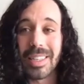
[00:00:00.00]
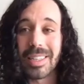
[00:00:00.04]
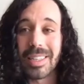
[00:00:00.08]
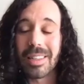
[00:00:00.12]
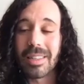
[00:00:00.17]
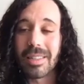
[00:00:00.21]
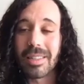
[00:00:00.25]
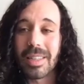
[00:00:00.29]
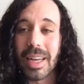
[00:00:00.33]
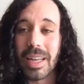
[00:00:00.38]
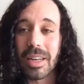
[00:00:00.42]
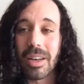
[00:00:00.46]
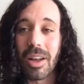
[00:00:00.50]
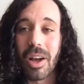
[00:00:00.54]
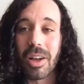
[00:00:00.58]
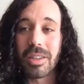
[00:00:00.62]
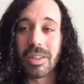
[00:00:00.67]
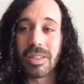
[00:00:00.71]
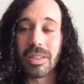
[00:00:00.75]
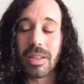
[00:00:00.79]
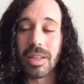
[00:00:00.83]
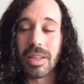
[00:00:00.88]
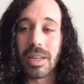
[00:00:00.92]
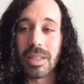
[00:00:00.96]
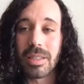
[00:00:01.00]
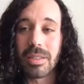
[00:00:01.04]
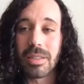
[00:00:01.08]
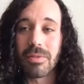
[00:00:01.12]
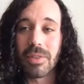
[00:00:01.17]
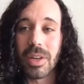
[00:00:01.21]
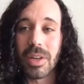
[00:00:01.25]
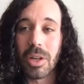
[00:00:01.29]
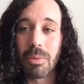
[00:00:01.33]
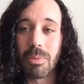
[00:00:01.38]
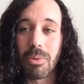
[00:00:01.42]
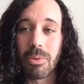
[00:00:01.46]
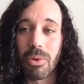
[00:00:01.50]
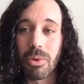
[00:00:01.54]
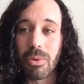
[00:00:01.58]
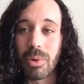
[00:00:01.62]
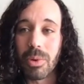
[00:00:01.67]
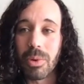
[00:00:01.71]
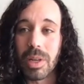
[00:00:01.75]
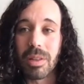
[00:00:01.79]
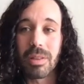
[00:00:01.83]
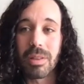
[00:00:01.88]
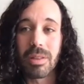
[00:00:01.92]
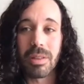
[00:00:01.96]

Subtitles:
the technology that is available with